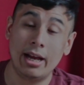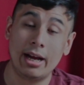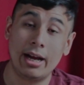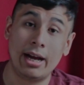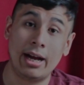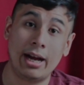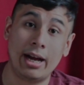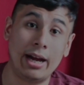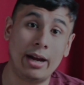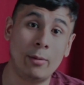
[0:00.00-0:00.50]

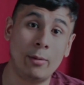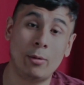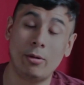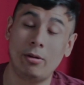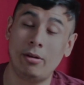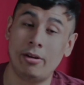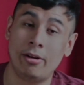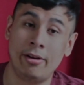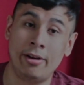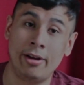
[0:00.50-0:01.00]
I
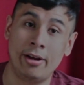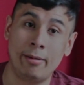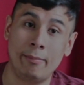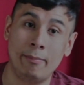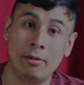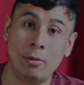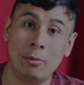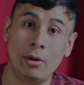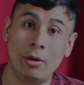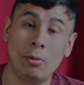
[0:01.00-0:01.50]
really don't know,
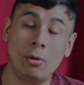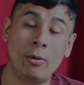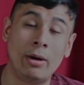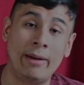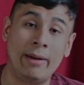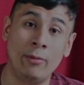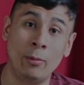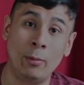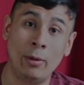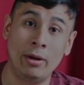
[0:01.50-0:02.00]
but we will
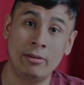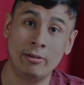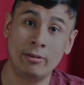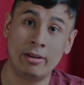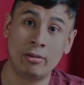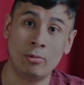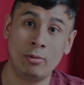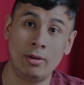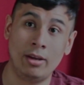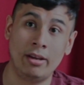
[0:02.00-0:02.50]
have to wait till
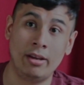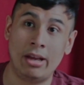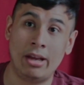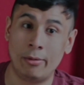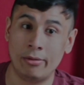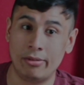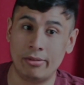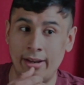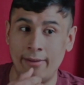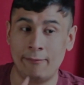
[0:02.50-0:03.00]
next week, because that
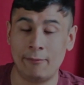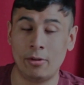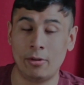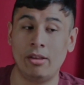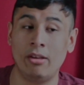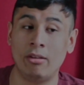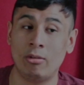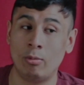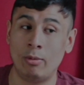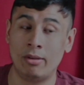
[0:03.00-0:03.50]
was it for
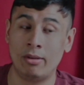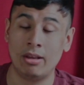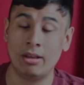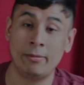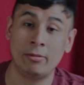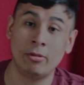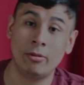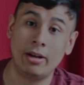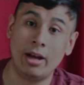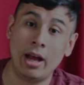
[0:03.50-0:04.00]
this week's
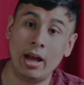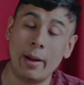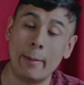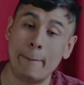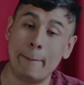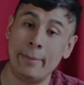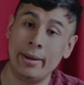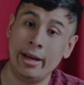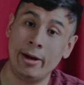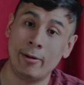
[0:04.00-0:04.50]
episode
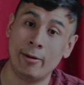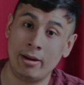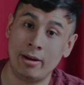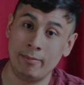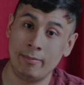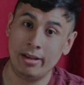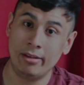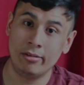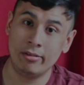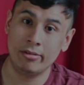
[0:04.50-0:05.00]
of Perry
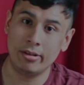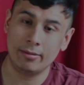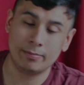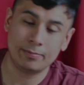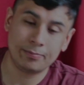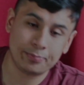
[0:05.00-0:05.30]
Mason.